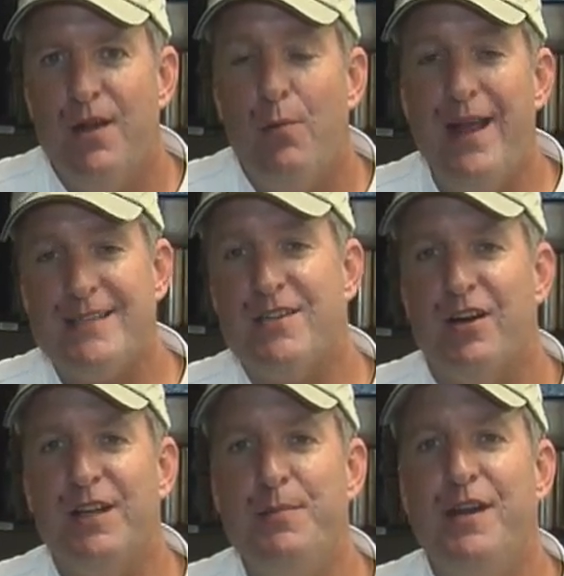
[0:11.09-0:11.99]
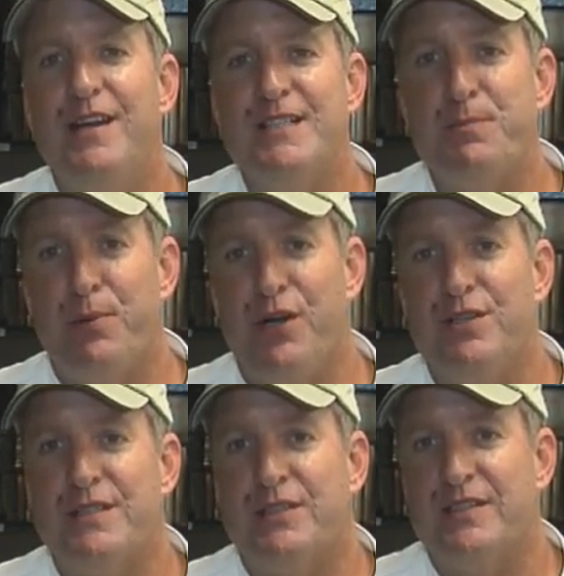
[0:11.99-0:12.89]
We ask our communities to
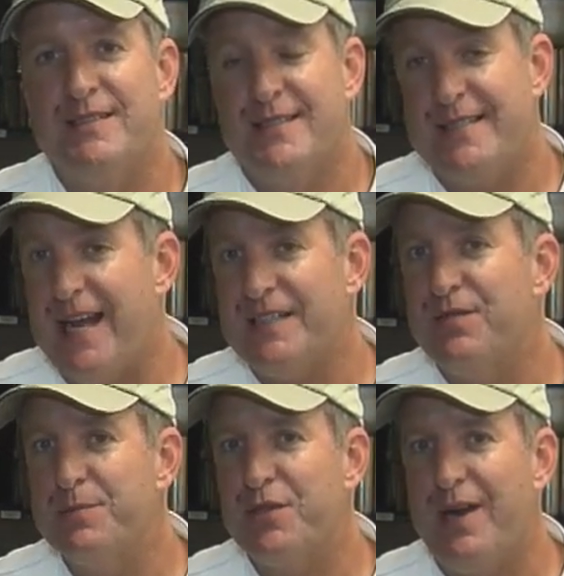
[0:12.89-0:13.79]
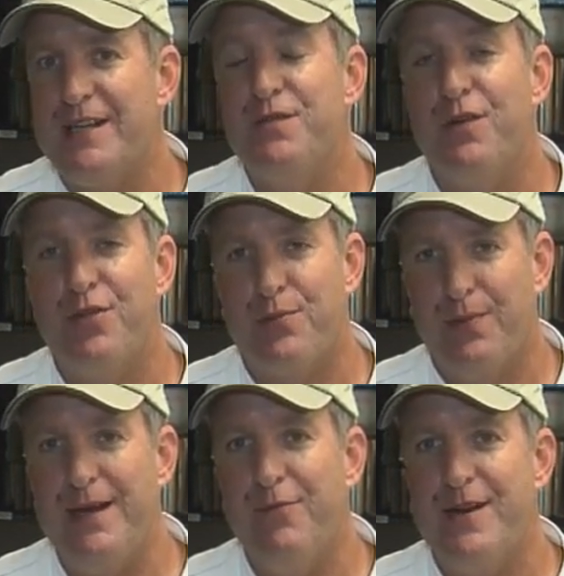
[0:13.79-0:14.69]
produce stocks from scratch for
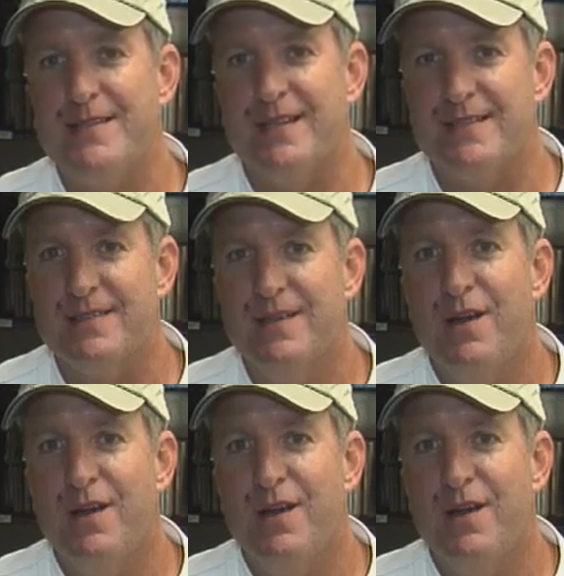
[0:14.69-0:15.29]
3 reasons.